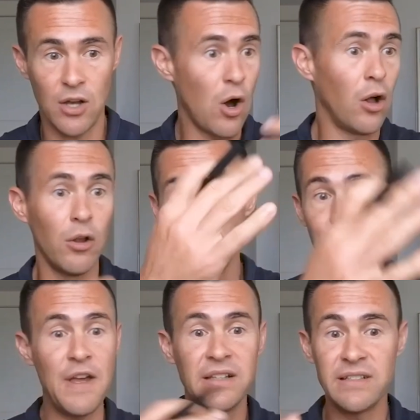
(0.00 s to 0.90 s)
all the
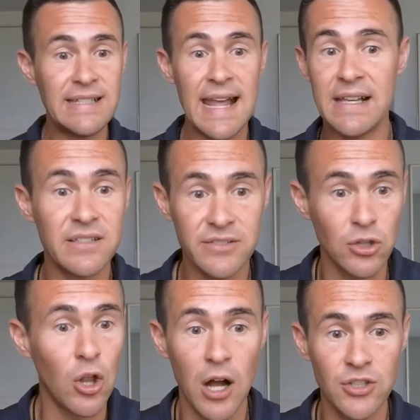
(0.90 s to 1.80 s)
things it takes to
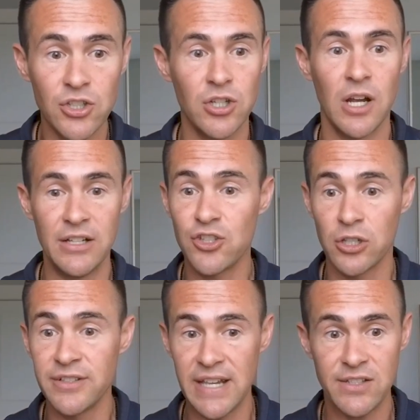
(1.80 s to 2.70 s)
launch an
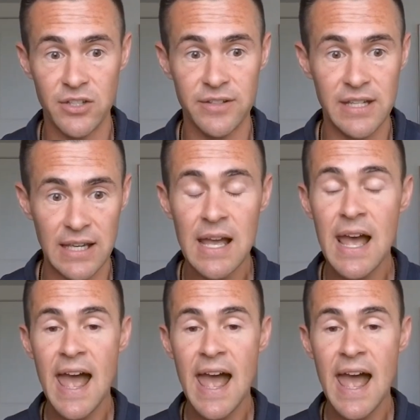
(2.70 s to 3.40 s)
insurance agency.